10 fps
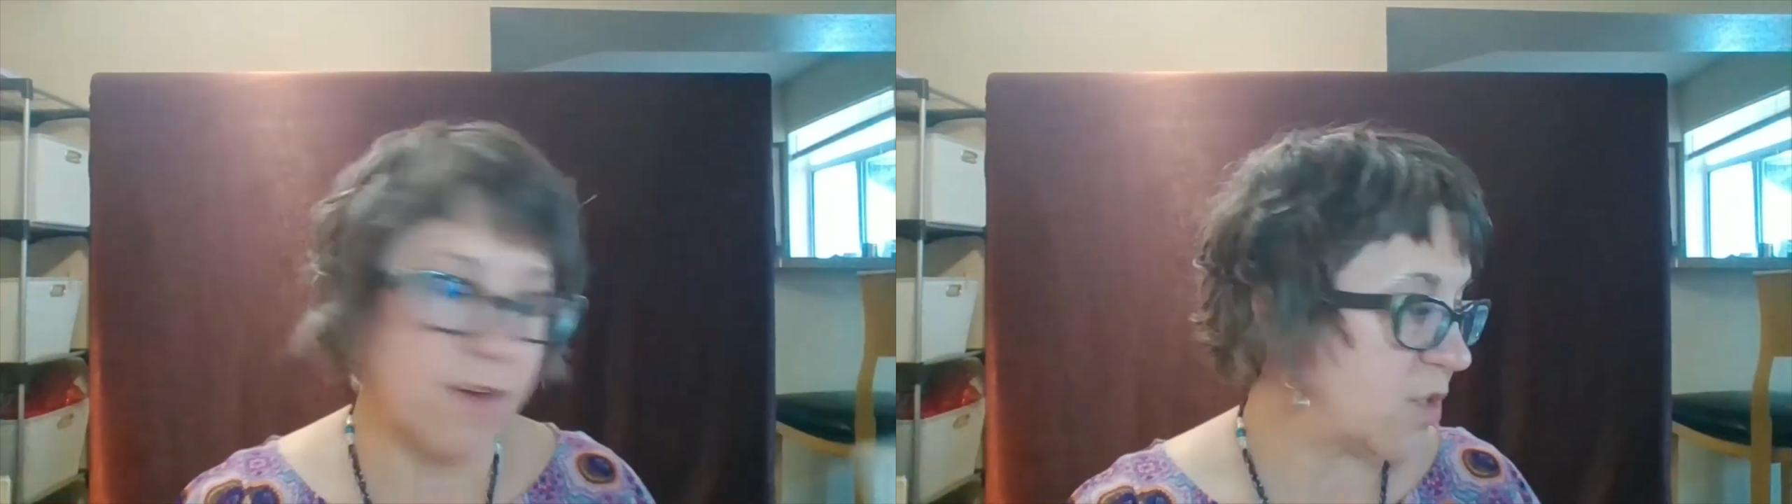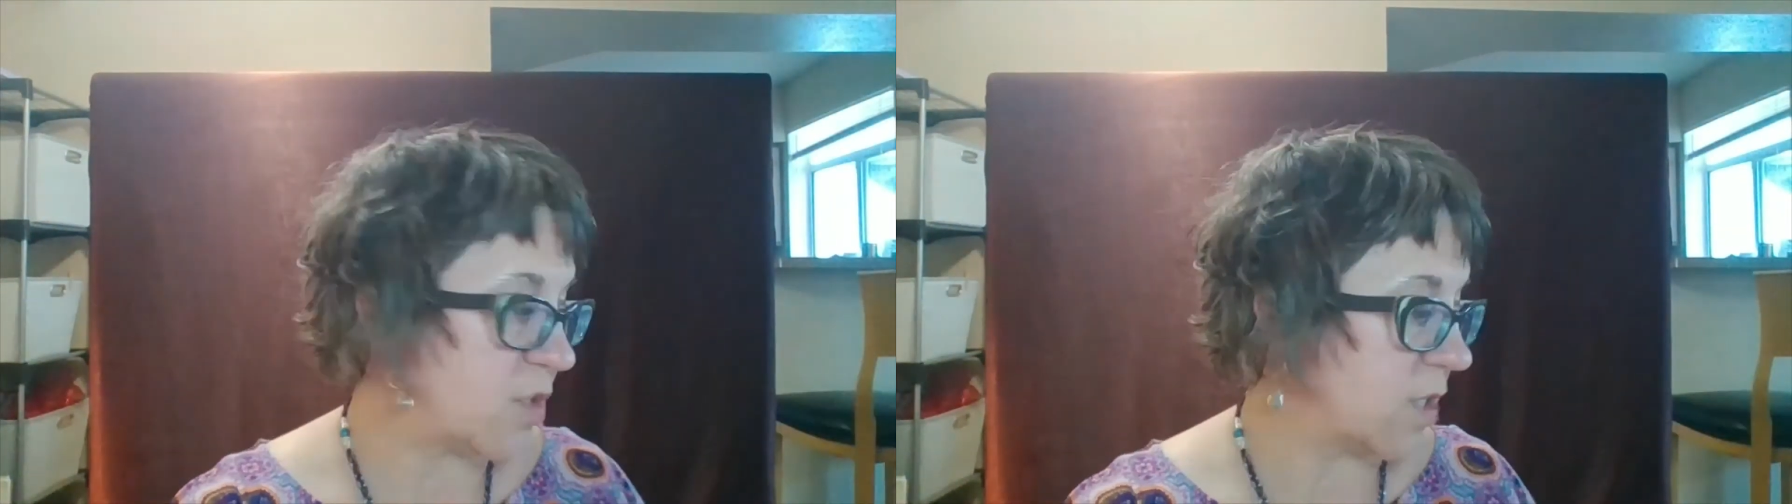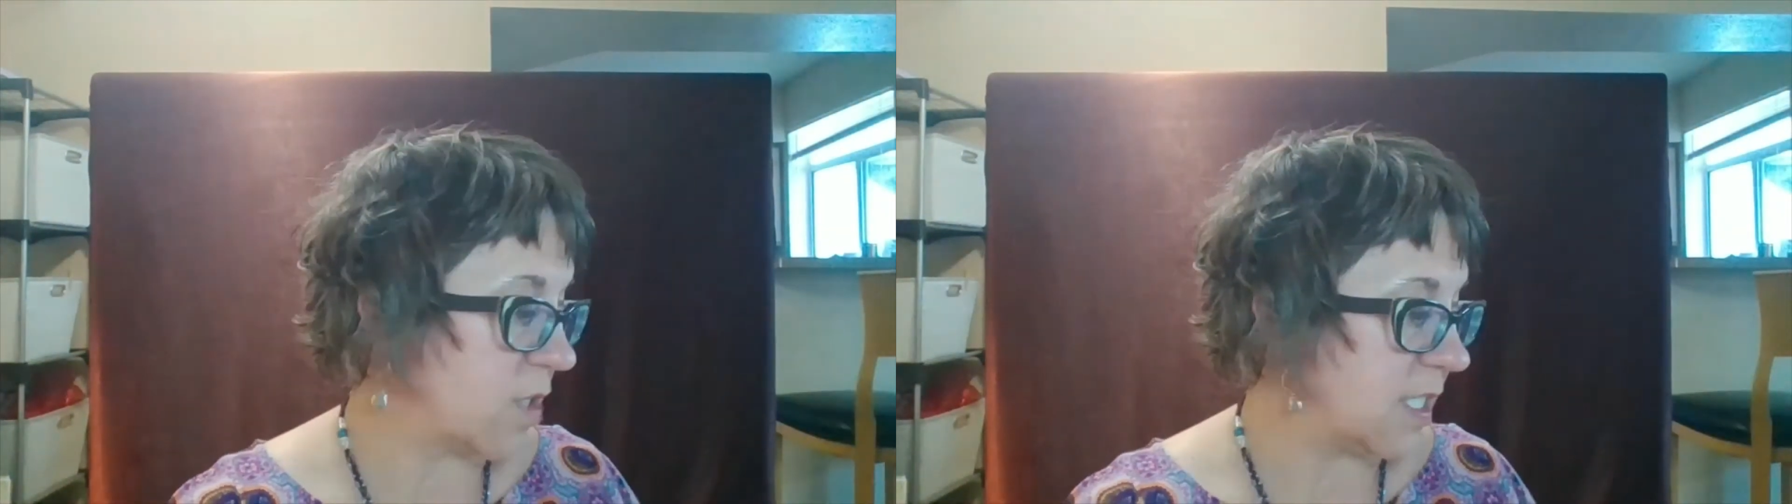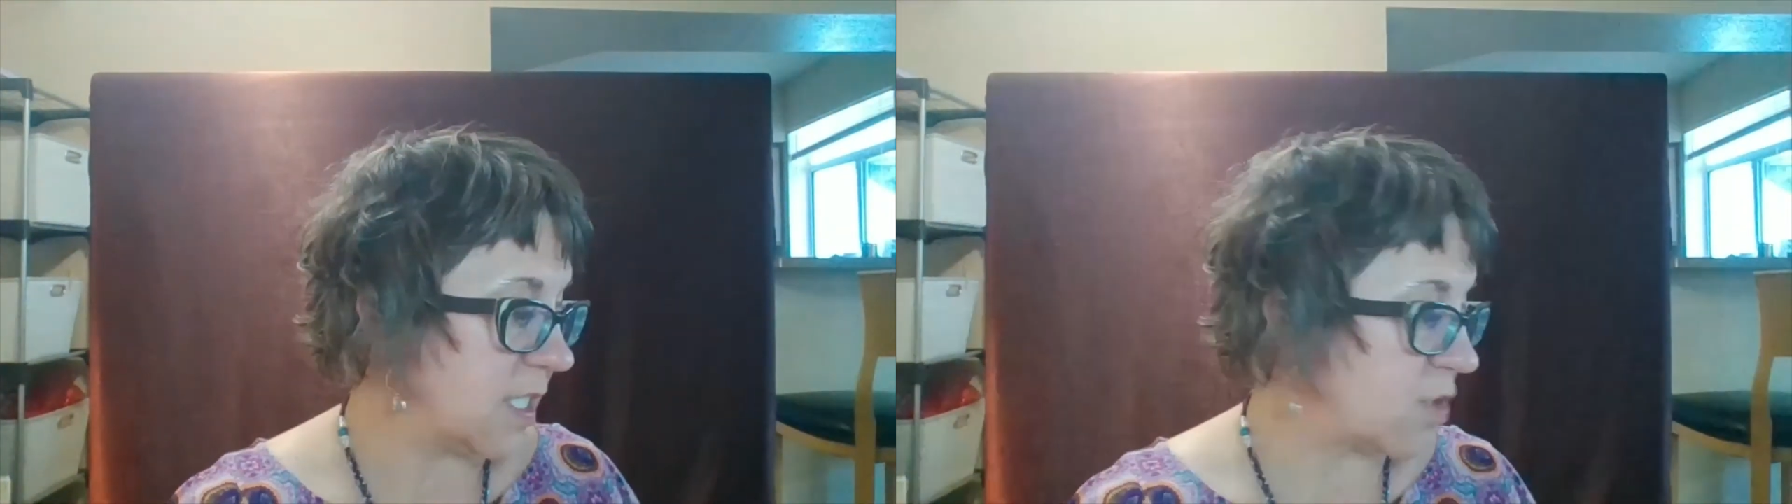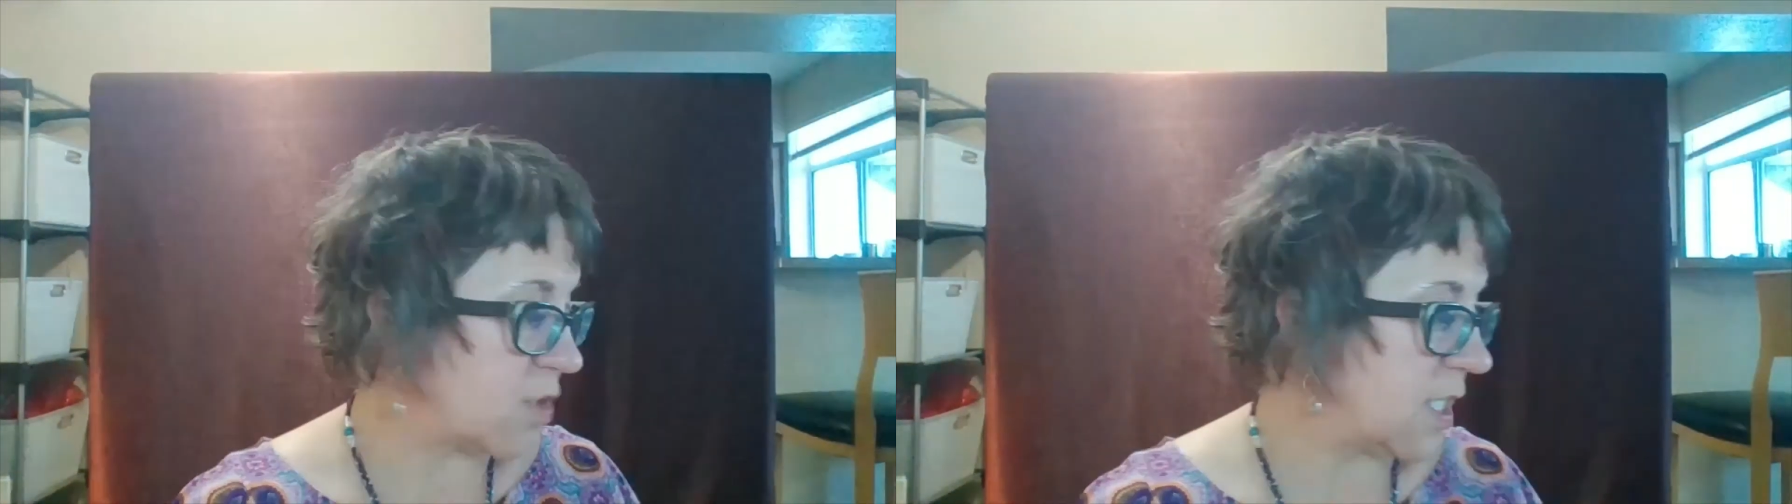this book at least
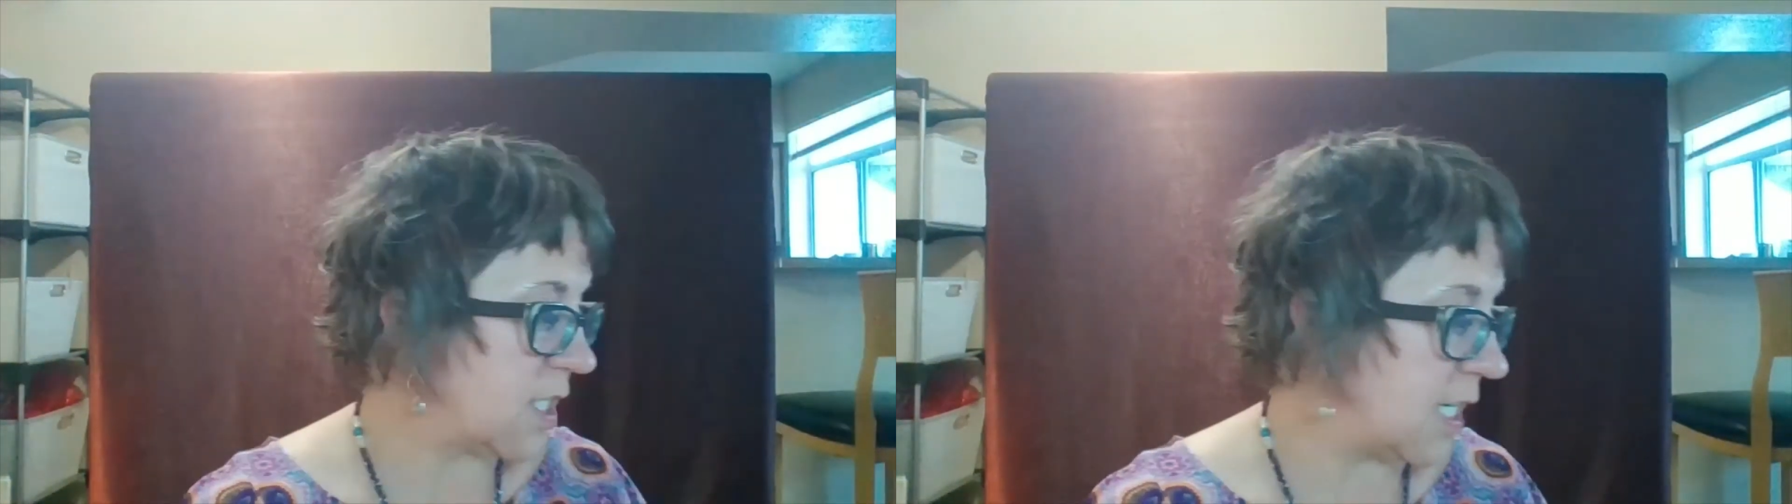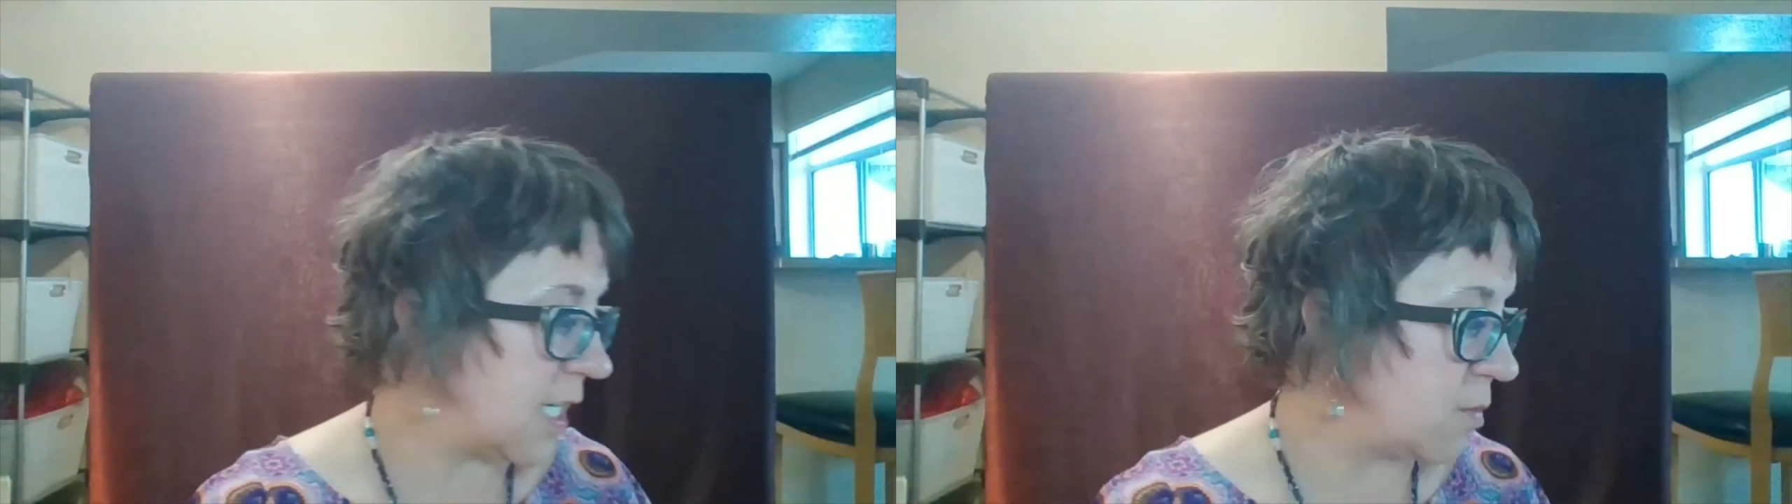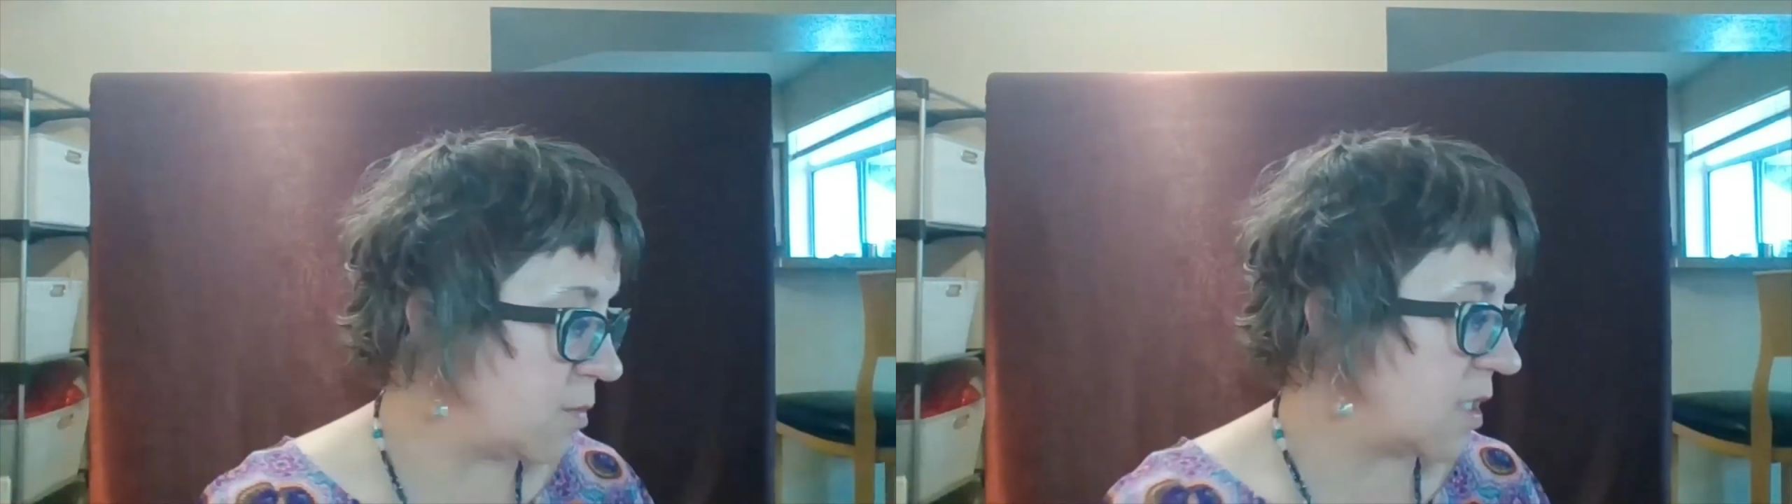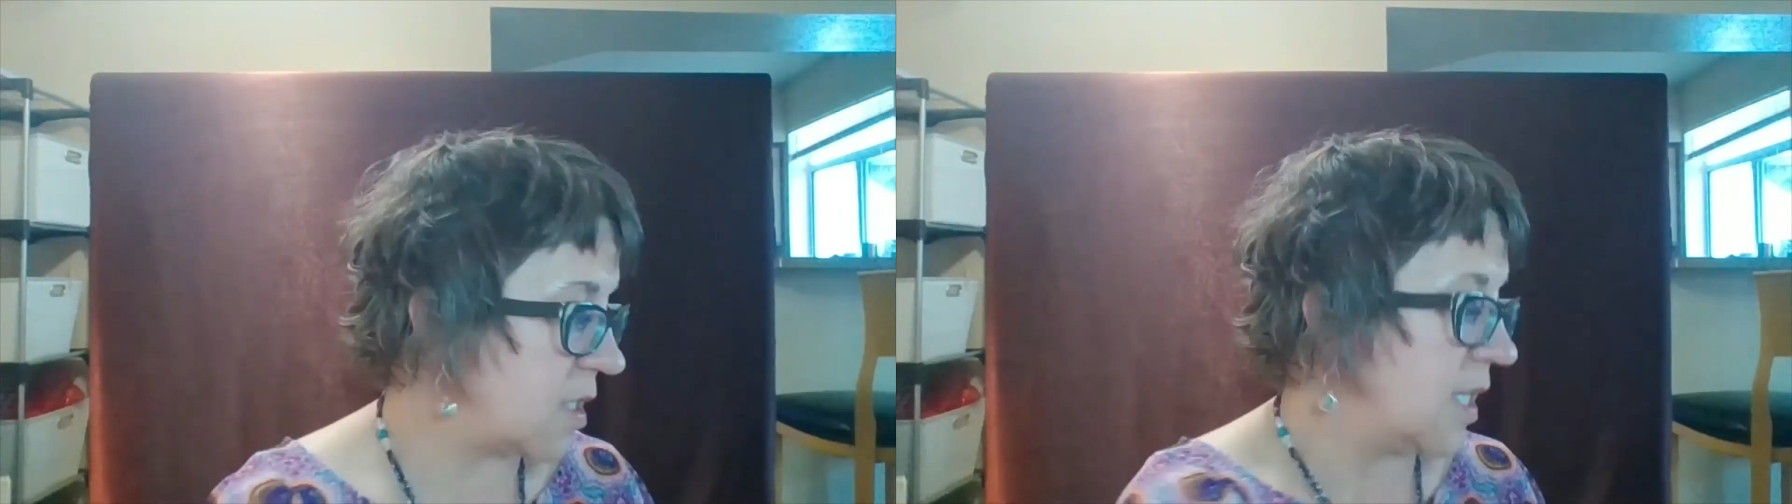3 times.